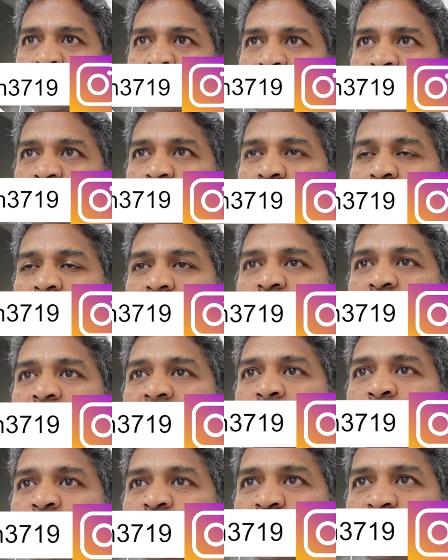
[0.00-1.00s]
So you
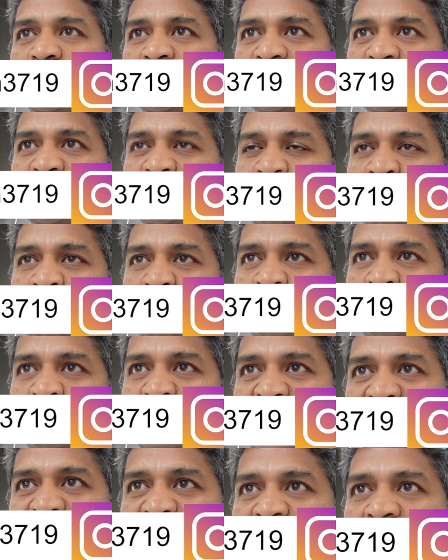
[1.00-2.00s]
come to this
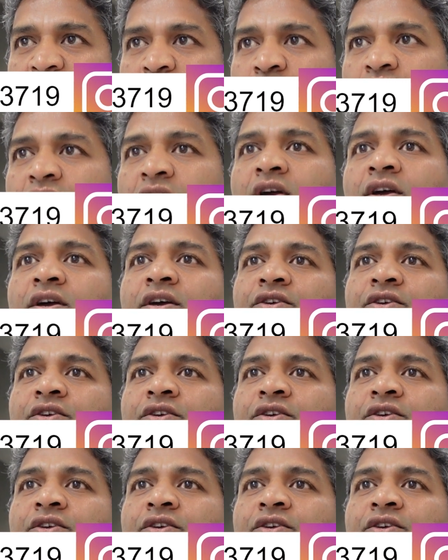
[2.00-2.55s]
place now.